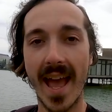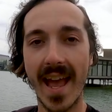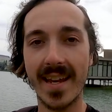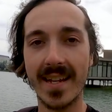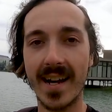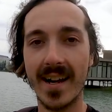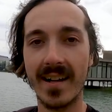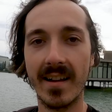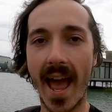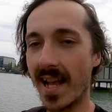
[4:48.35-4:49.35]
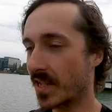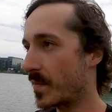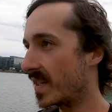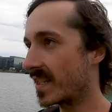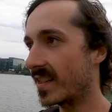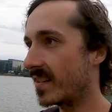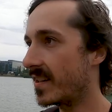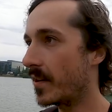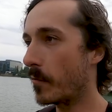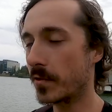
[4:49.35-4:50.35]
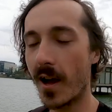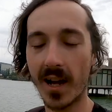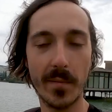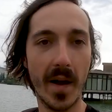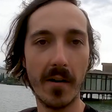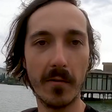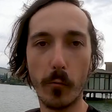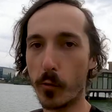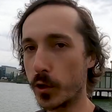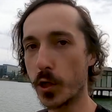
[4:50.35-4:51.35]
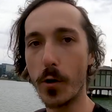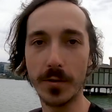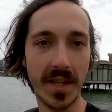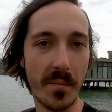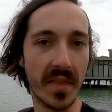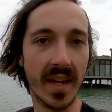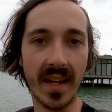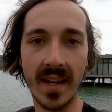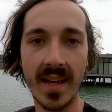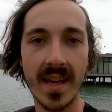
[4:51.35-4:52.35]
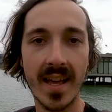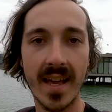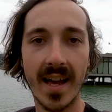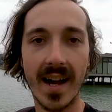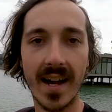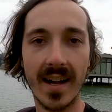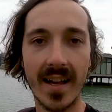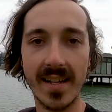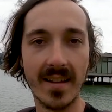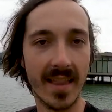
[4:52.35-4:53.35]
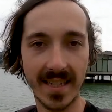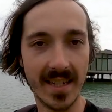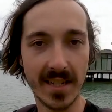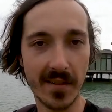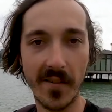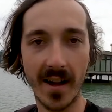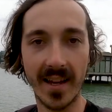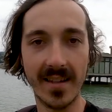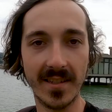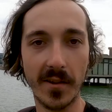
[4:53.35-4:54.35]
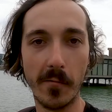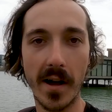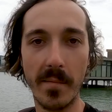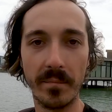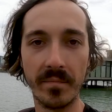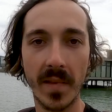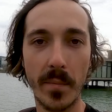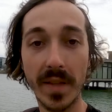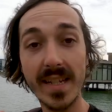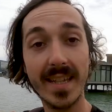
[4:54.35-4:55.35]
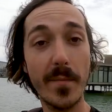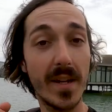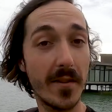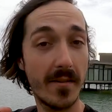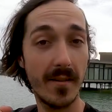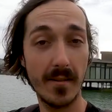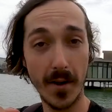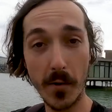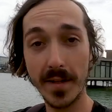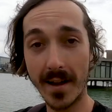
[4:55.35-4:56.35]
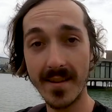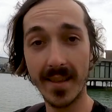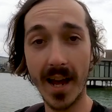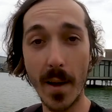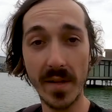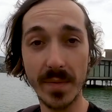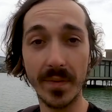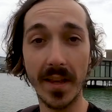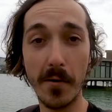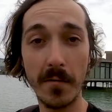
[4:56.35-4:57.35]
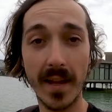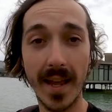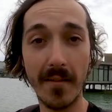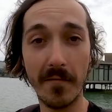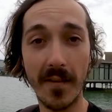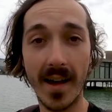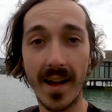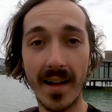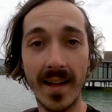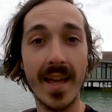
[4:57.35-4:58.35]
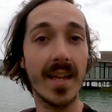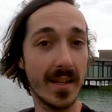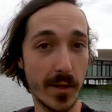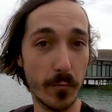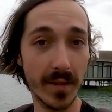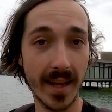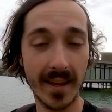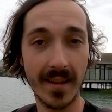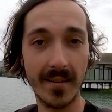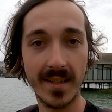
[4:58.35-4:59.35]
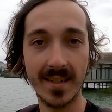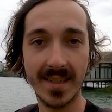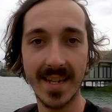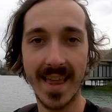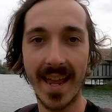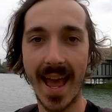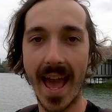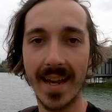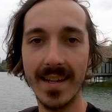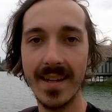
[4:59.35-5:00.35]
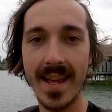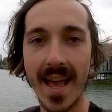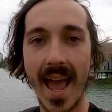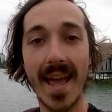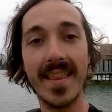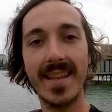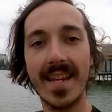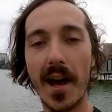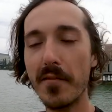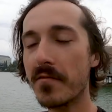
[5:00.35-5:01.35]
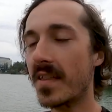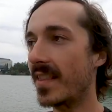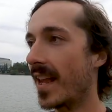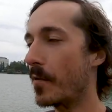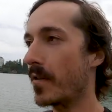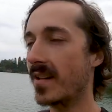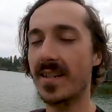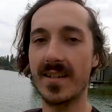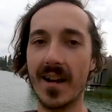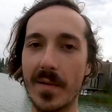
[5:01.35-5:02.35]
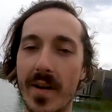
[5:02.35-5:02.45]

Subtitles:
and ask me to, you know, talk about or show something that's in Slovakia. So please let me know down in the comments below if you would like to see that added. And then the other thing that I wanted to talk